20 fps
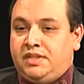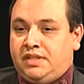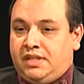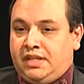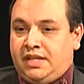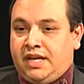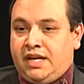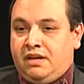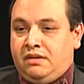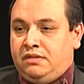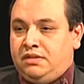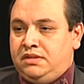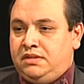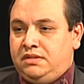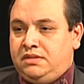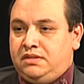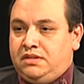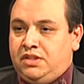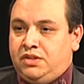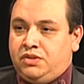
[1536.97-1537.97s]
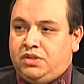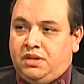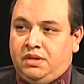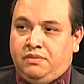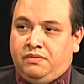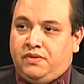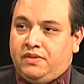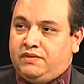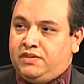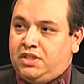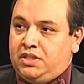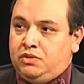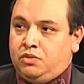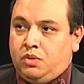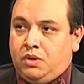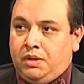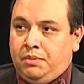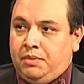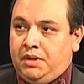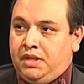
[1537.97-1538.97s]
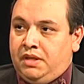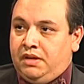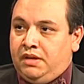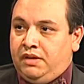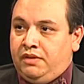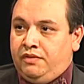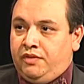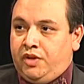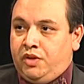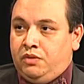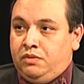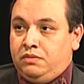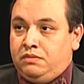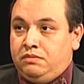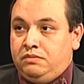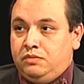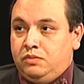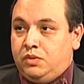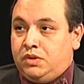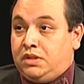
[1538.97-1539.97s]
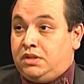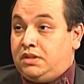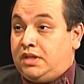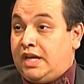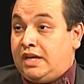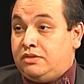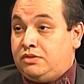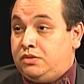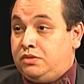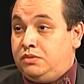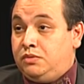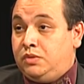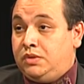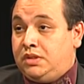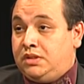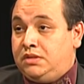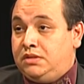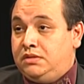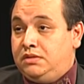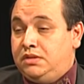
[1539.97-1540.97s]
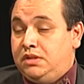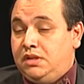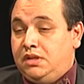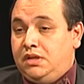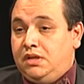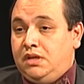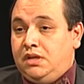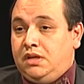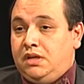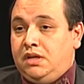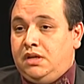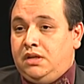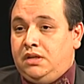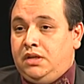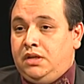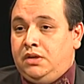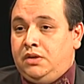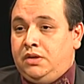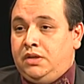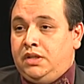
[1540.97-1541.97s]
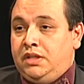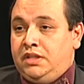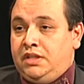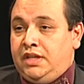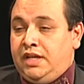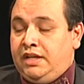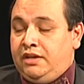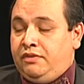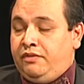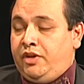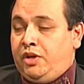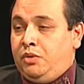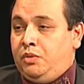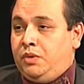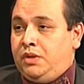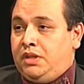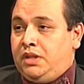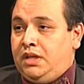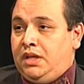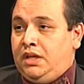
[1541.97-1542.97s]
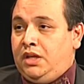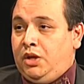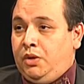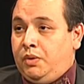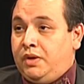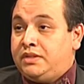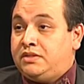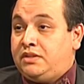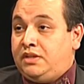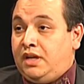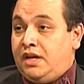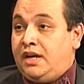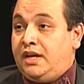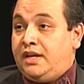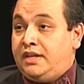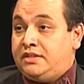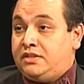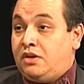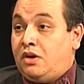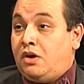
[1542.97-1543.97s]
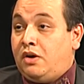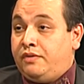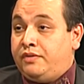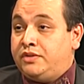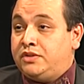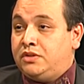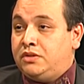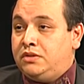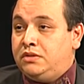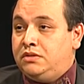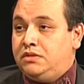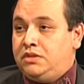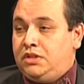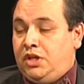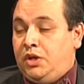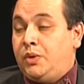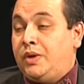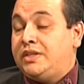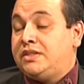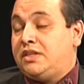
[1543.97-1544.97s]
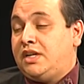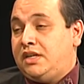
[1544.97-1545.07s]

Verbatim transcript: sit down and it's usually a 15, 20 minute interview and with the counselor, with the, uh, your interview with the USCIS officer, U.S.